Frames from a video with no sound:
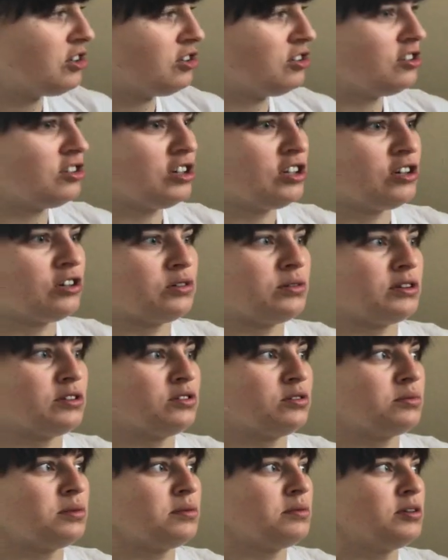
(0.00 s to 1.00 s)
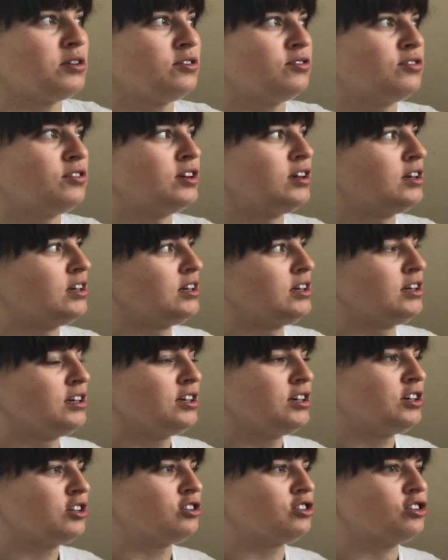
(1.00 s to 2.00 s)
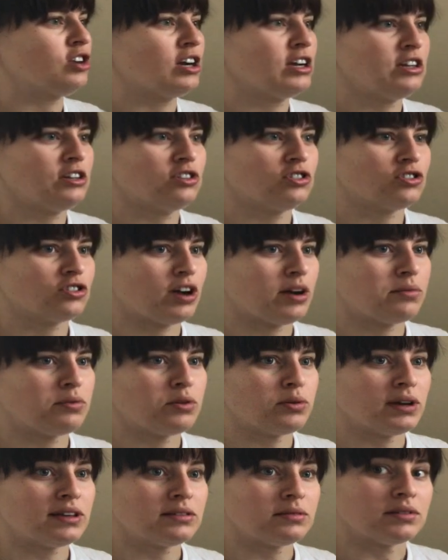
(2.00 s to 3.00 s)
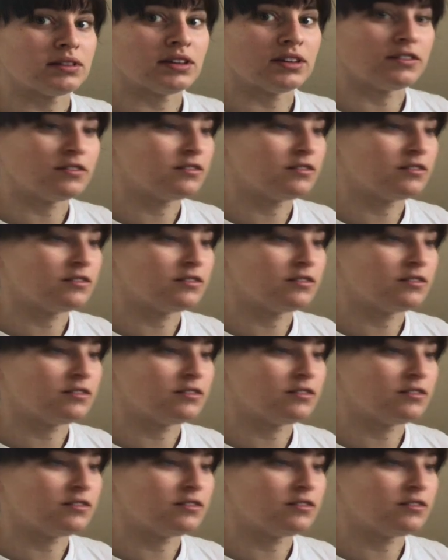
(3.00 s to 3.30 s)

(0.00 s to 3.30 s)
is a good one. So maybe you're trying to describe the way something